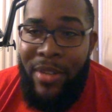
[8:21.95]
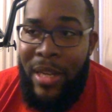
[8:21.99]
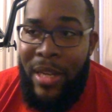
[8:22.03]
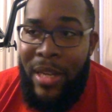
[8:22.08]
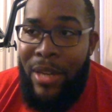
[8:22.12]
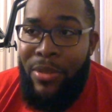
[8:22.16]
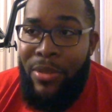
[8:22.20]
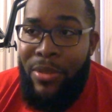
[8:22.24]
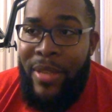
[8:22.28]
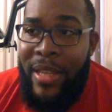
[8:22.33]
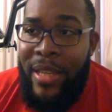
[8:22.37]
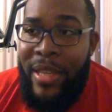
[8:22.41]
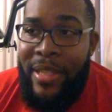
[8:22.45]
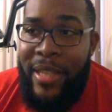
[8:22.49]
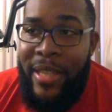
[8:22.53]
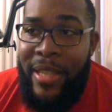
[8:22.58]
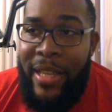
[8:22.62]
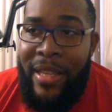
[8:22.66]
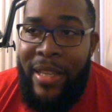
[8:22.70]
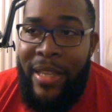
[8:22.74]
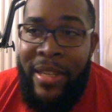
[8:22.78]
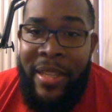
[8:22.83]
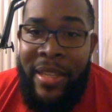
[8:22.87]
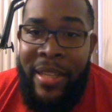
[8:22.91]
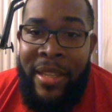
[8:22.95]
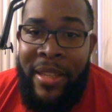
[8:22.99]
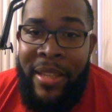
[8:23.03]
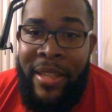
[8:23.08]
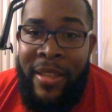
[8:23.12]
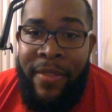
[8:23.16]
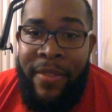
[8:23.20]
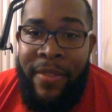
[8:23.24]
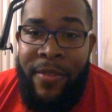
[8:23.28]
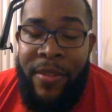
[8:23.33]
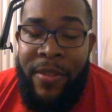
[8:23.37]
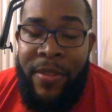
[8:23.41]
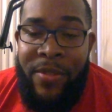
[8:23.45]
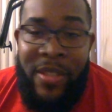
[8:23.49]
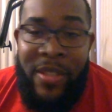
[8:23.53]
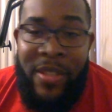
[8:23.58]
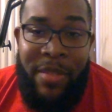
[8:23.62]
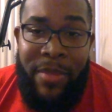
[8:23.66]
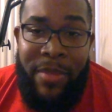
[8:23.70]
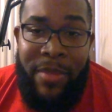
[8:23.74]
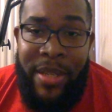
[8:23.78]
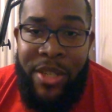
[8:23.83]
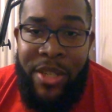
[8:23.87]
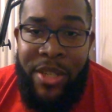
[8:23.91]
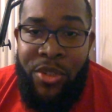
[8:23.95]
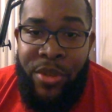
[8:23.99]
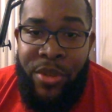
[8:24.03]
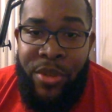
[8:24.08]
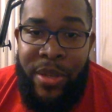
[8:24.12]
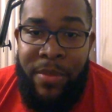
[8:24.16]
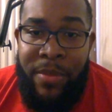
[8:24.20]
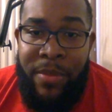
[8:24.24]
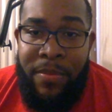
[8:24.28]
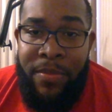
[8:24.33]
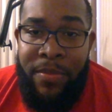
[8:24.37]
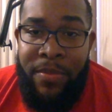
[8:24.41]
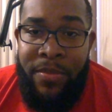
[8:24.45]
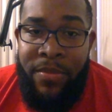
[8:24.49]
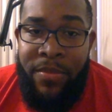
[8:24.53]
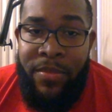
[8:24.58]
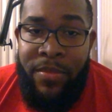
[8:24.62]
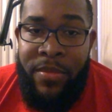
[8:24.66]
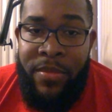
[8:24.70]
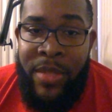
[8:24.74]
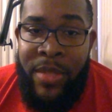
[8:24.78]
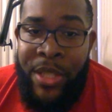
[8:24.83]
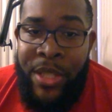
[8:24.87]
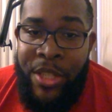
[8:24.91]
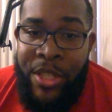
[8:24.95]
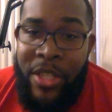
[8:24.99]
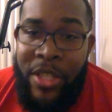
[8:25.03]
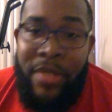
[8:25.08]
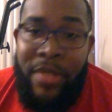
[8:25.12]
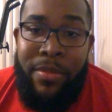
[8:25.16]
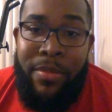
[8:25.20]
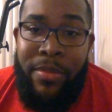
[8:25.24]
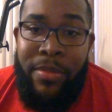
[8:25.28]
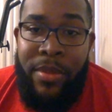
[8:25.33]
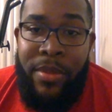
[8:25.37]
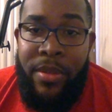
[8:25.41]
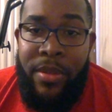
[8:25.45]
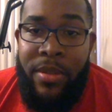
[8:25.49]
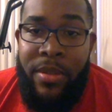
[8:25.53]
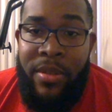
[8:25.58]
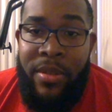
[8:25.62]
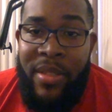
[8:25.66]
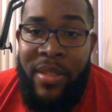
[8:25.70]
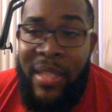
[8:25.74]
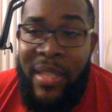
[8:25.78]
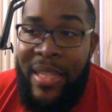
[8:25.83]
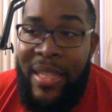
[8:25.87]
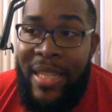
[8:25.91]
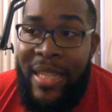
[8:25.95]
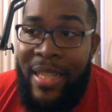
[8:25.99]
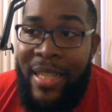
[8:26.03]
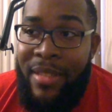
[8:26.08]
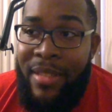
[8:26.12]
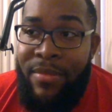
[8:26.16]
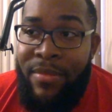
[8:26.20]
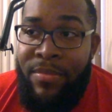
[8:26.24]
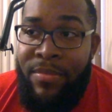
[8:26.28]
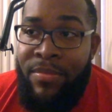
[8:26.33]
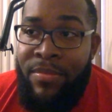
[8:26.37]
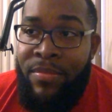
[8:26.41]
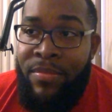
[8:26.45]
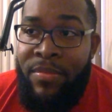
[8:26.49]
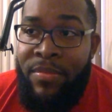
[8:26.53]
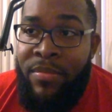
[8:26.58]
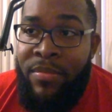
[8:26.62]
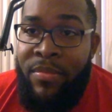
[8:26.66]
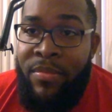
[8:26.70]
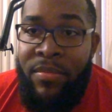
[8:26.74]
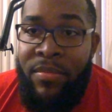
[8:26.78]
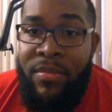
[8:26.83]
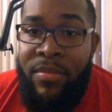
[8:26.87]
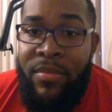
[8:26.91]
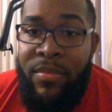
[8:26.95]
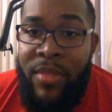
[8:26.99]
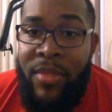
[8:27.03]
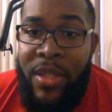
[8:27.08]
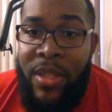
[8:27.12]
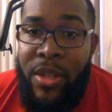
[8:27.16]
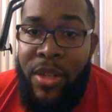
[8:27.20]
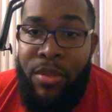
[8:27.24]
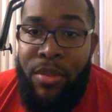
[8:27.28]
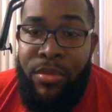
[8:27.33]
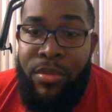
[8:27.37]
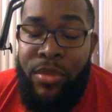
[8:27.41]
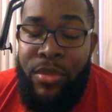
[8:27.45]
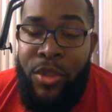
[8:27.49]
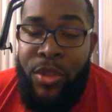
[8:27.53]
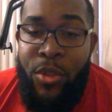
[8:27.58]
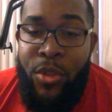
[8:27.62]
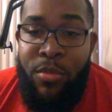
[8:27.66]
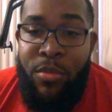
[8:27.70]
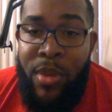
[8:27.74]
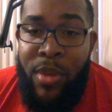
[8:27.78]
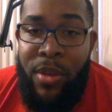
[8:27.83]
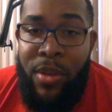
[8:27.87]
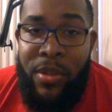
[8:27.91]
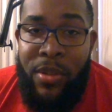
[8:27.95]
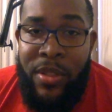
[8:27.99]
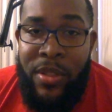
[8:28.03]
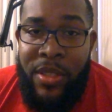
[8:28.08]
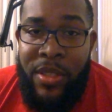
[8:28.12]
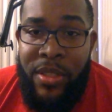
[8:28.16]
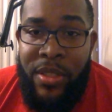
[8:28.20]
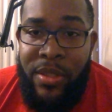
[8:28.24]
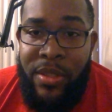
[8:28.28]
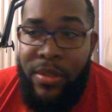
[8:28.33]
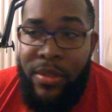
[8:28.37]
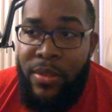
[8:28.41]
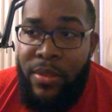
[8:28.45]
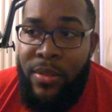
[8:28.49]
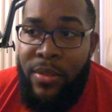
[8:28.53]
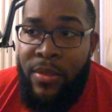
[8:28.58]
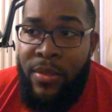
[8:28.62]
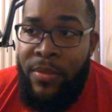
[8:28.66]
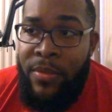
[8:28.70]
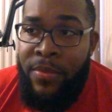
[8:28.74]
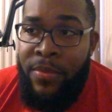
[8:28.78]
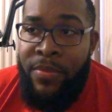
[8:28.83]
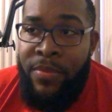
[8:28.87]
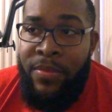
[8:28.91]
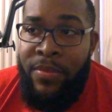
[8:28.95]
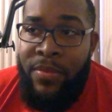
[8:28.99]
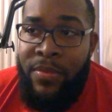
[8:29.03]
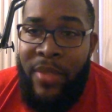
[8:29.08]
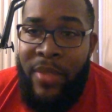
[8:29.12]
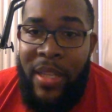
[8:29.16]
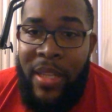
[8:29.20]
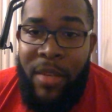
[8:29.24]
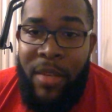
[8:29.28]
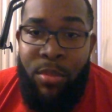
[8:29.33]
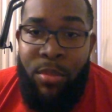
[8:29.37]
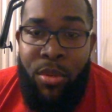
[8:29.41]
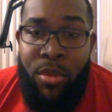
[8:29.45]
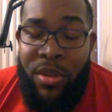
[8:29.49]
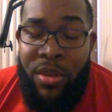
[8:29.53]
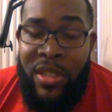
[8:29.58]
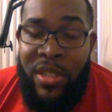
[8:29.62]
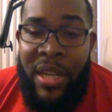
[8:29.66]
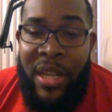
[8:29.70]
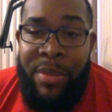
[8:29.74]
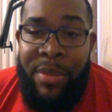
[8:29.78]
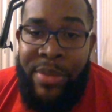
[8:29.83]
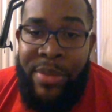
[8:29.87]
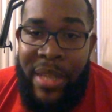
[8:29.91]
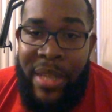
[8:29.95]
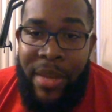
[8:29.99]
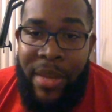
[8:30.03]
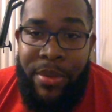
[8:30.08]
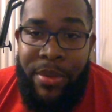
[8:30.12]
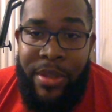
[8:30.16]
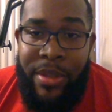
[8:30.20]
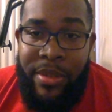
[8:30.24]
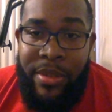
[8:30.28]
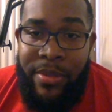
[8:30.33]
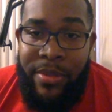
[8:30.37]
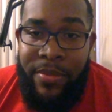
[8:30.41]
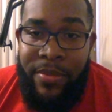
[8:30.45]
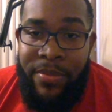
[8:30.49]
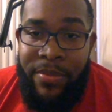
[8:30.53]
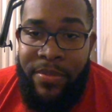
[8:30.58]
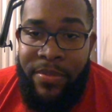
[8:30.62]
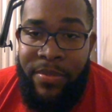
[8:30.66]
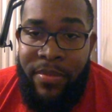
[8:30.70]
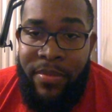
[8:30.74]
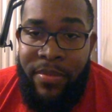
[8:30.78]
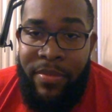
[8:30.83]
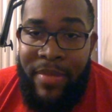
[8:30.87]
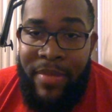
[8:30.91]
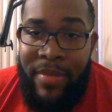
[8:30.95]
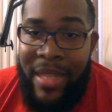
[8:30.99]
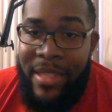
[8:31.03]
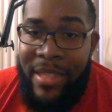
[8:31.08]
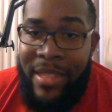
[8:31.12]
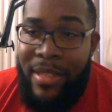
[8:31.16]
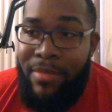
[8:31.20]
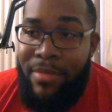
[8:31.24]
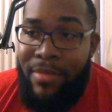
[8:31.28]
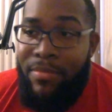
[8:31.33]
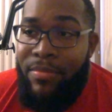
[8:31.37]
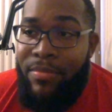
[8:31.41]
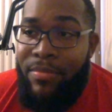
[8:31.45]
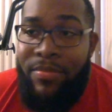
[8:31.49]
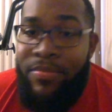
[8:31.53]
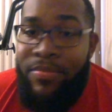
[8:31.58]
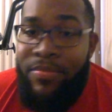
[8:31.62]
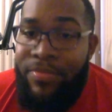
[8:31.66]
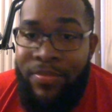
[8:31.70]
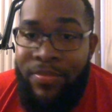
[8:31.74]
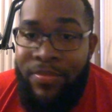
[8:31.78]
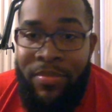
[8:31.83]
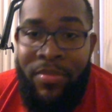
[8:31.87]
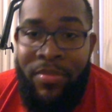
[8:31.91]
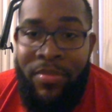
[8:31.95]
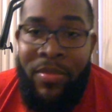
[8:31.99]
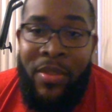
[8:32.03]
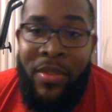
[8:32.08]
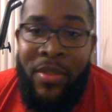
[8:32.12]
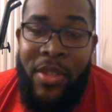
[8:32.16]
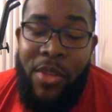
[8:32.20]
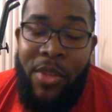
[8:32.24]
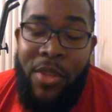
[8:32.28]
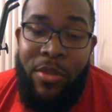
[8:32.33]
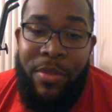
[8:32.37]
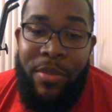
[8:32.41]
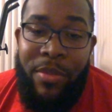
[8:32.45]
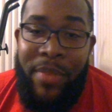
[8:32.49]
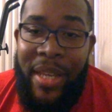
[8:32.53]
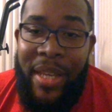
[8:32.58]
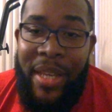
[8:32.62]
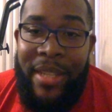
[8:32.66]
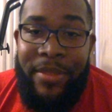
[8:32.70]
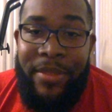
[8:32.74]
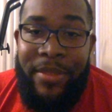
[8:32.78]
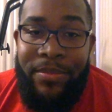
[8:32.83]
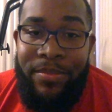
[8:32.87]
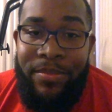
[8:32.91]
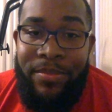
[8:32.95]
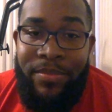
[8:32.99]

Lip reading: I'll take that 15-minute trip to Jim's to get, 2 Polishes and a pork chop sandwich. That's no debate.